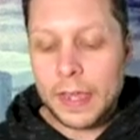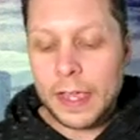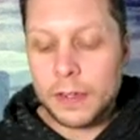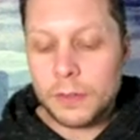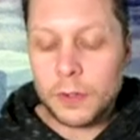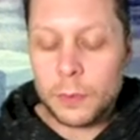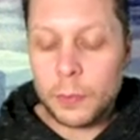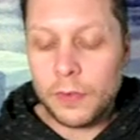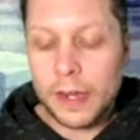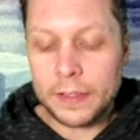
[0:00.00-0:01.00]
and for
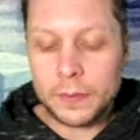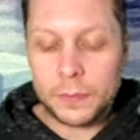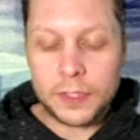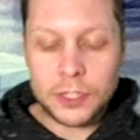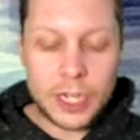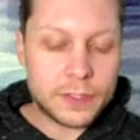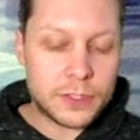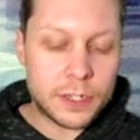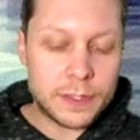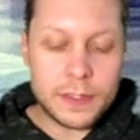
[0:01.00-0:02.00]
providing some
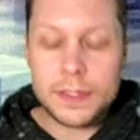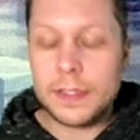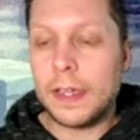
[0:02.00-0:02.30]
suggestions.